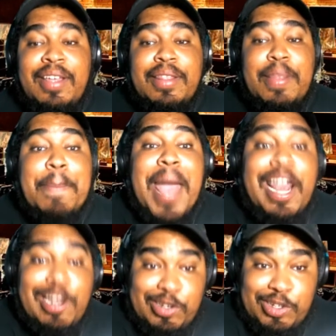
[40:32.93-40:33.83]
The
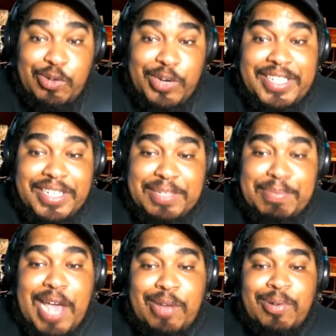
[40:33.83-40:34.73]
battlers agreed to this
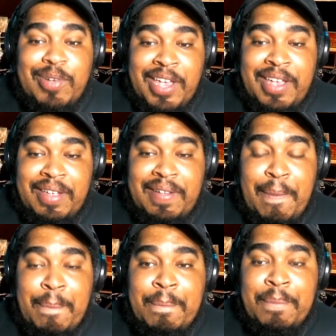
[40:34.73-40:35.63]
battle, okay?
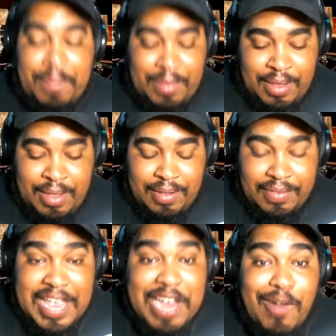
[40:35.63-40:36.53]

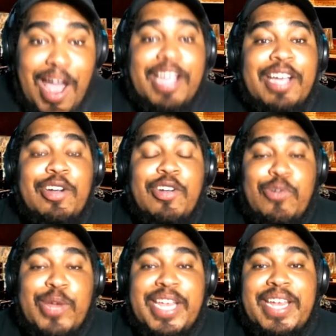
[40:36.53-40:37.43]
Tay Rock
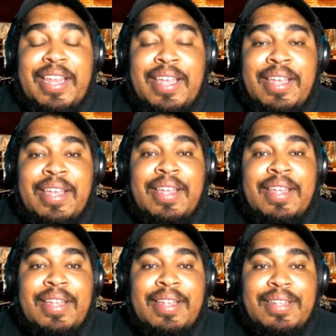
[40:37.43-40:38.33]
agreed
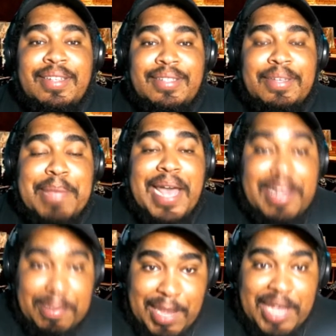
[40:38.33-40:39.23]
to
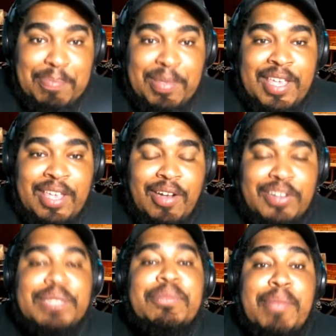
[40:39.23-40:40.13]
battling Mike P on
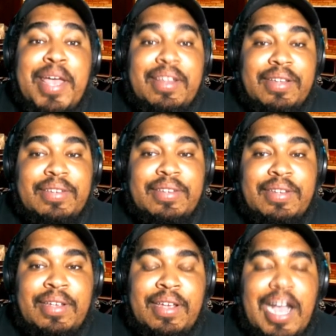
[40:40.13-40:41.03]
Summer Madness.
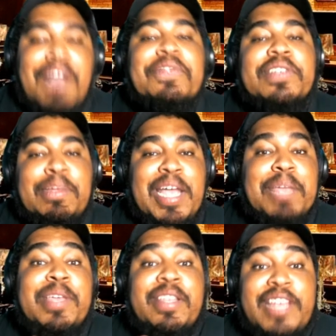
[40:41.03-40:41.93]
Obviously, Mike
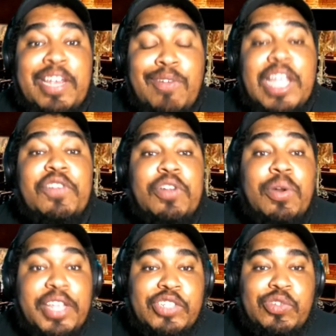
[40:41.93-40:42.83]
P and Tay Rock, if you know
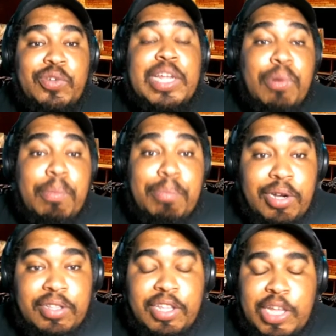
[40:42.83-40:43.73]
the history, they were
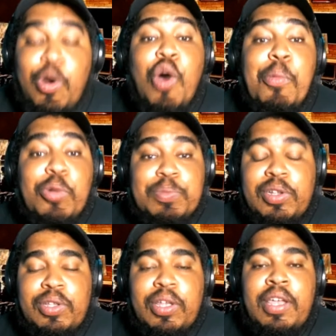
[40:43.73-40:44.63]
booked, they were almost
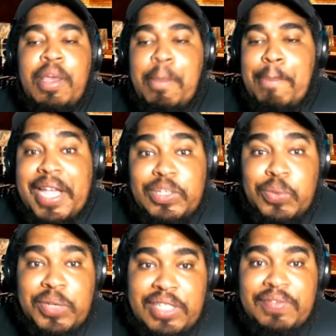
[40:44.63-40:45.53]
booked back in
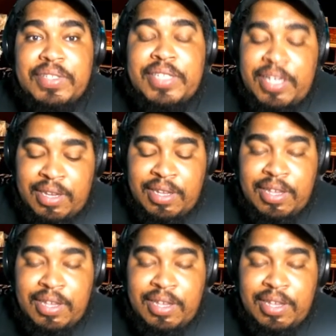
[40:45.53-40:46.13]
2017.